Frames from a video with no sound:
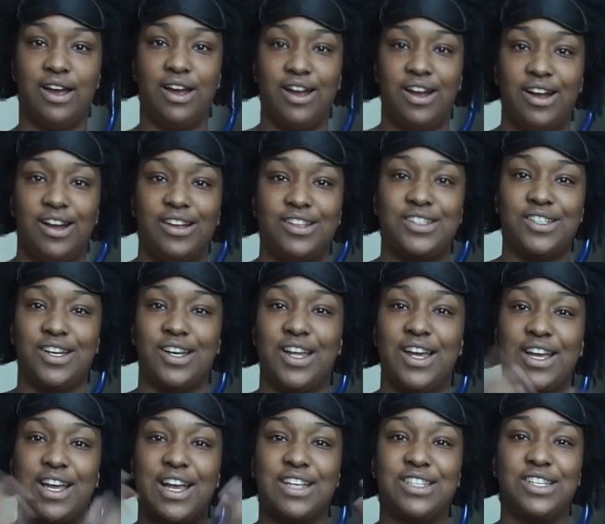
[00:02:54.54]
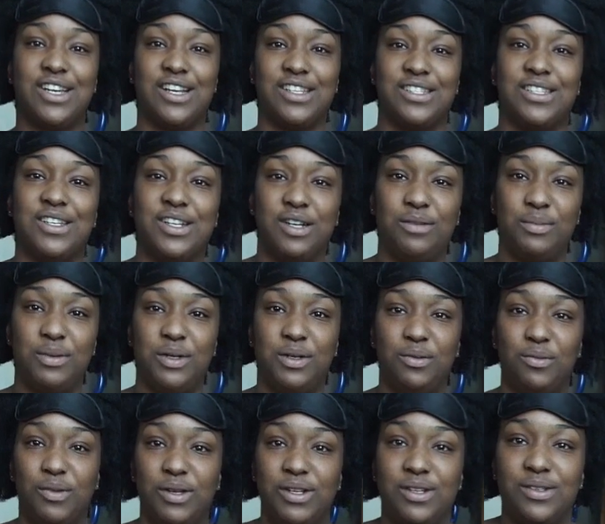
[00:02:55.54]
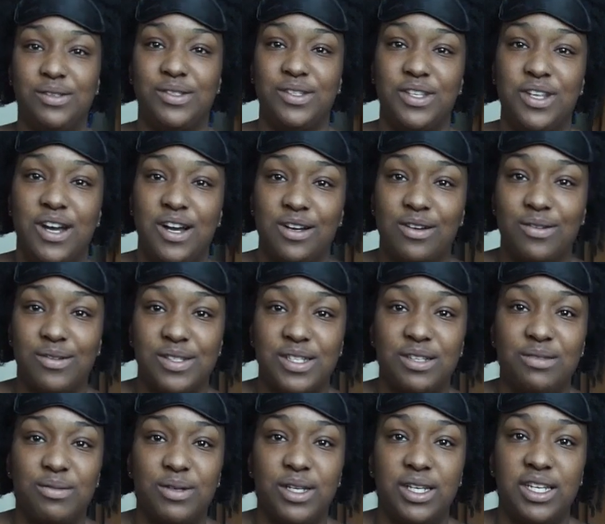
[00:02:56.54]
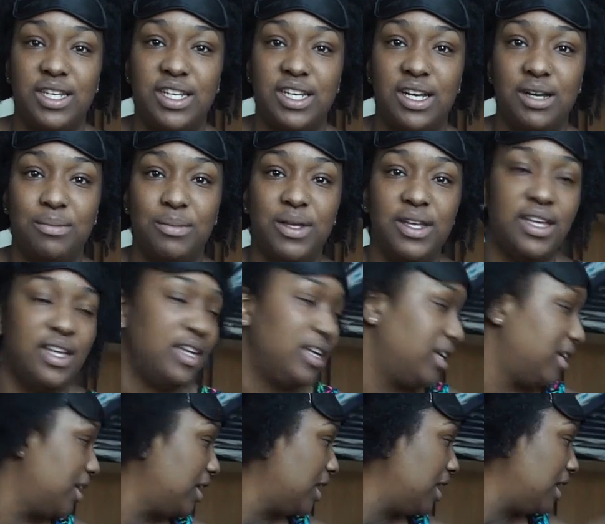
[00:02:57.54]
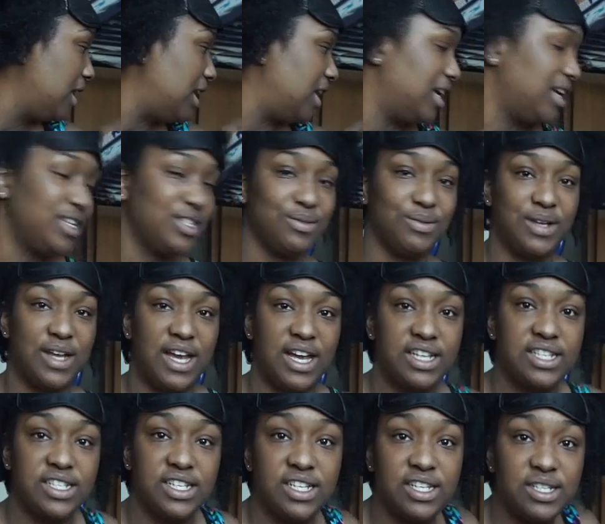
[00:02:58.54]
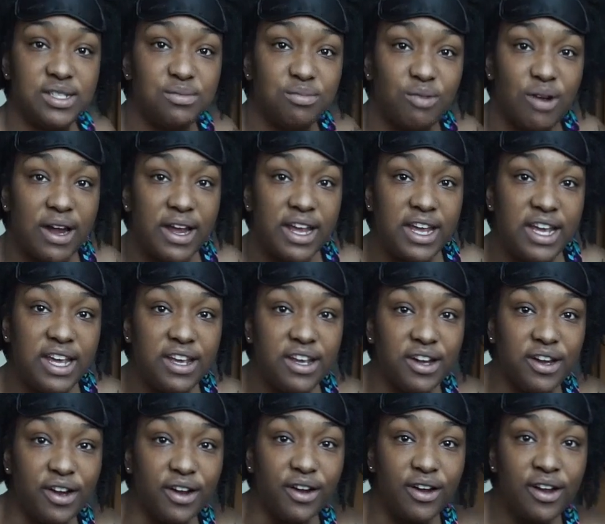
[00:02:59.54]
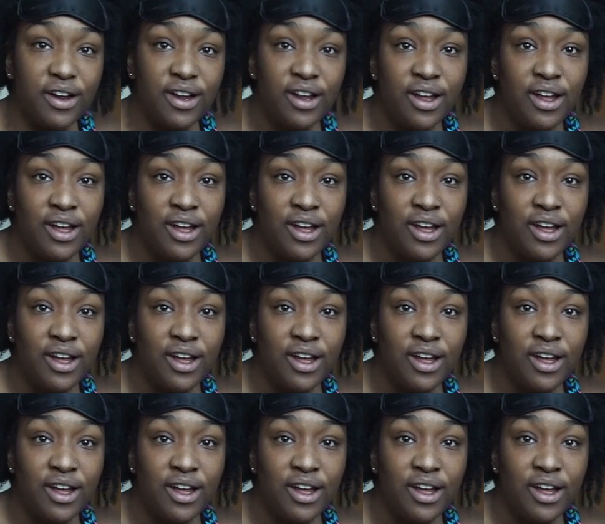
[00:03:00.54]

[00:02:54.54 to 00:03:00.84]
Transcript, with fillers: All right, y'all. I got y'all set up in the window so y'all going to see when he come in and his reaction. It's right here.